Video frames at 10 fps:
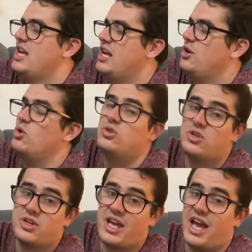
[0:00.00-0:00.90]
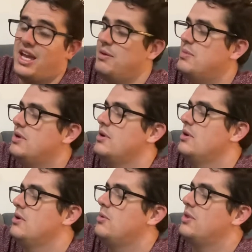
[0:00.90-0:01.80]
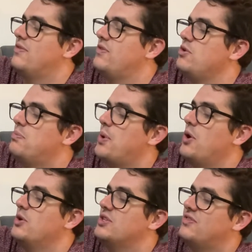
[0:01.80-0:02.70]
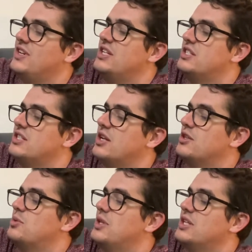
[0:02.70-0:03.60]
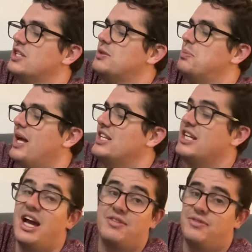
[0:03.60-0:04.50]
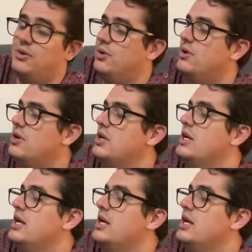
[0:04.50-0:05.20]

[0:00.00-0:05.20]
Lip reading: It also came with a few bonus features that I was willing to splash out for.